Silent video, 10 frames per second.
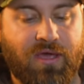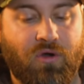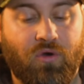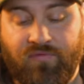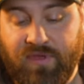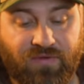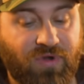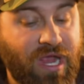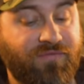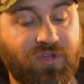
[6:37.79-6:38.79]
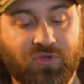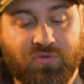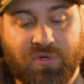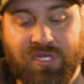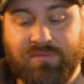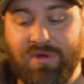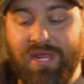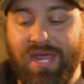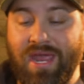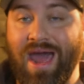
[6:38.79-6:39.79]
Hopefully you never have to use one of these, but
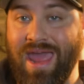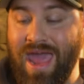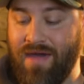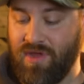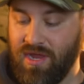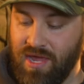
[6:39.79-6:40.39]
hey, I have it.